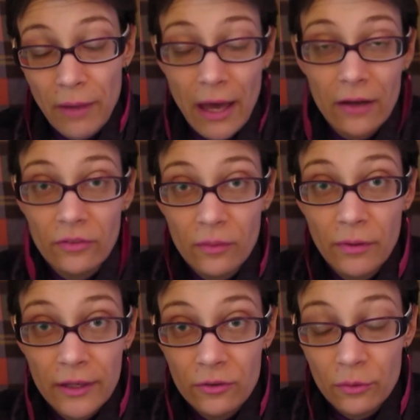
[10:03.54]
pass the
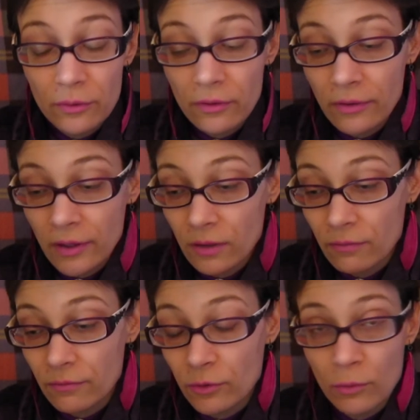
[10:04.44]
plate sort of thing if
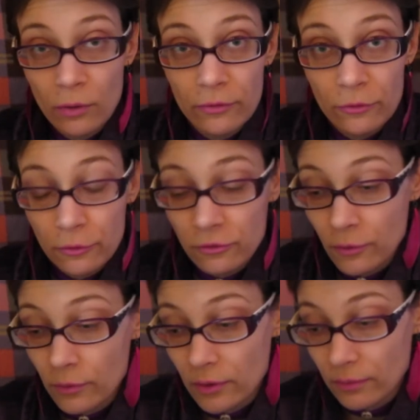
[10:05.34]
you're more of a
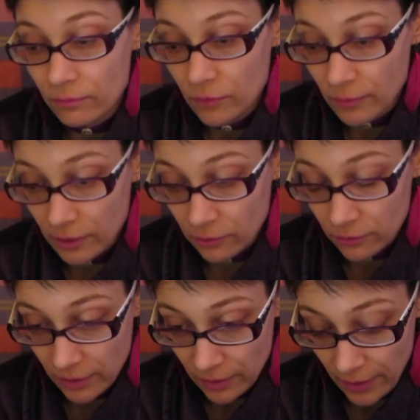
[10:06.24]
churchgoer. You might
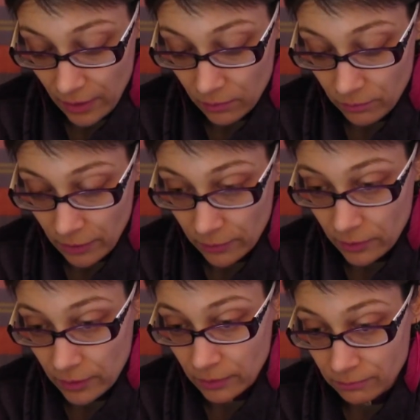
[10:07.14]
understand that better.
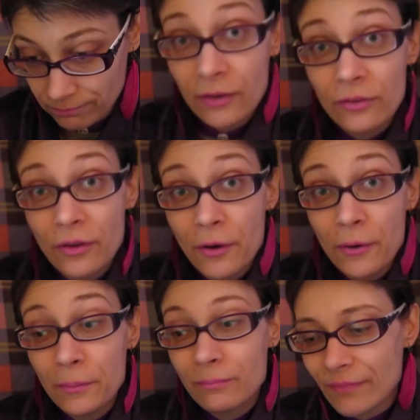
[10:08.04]
Um,
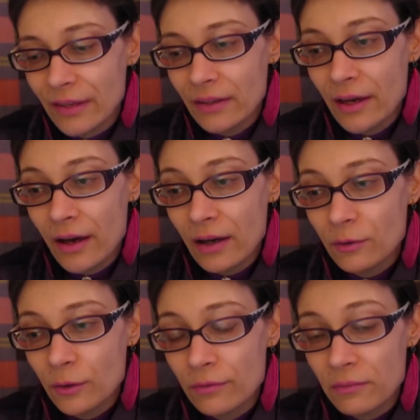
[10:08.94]
so yeah, I
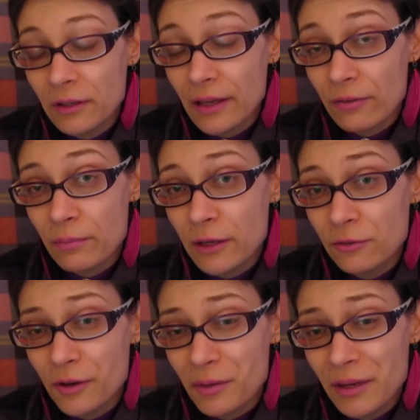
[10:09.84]
don't know if I'm going to have a
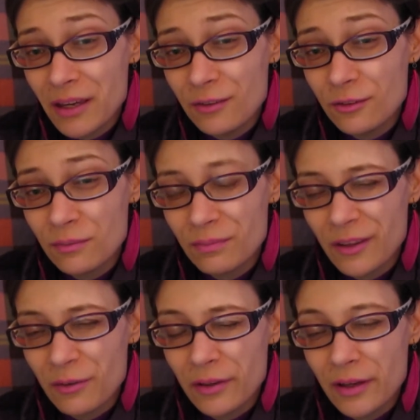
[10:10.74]
Patreon page.
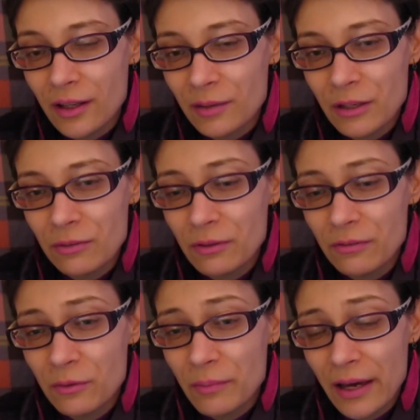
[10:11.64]
That really kind of makes me
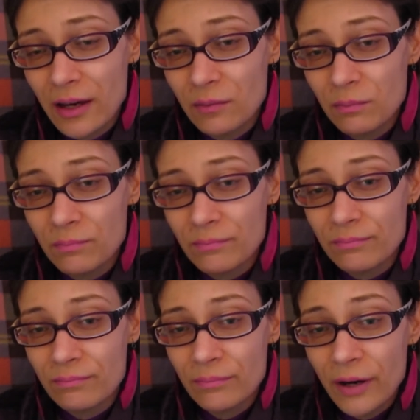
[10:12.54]
feel bad,
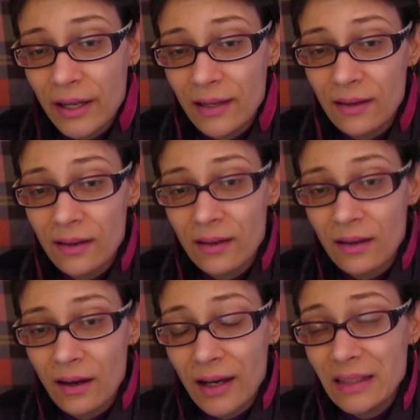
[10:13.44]
but
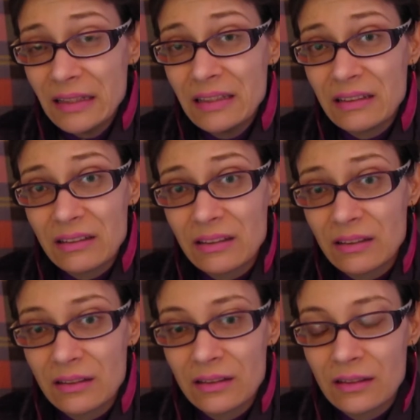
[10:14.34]
I need it.
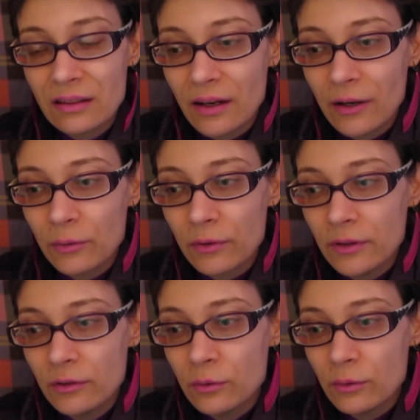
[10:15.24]
I
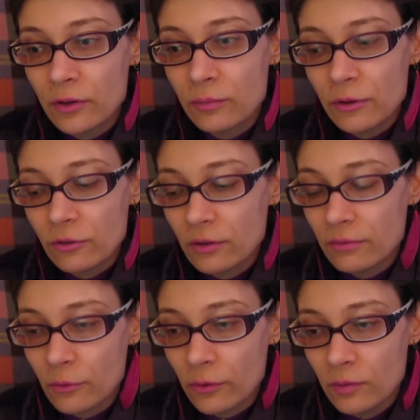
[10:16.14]
really do, especially if
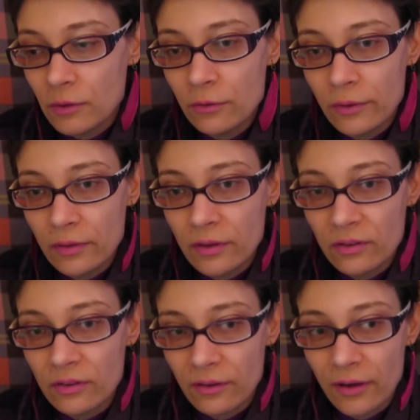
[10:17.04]
I'm going to be doing
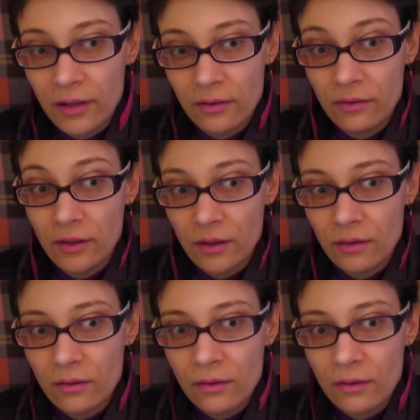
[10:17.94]
this kind of thing.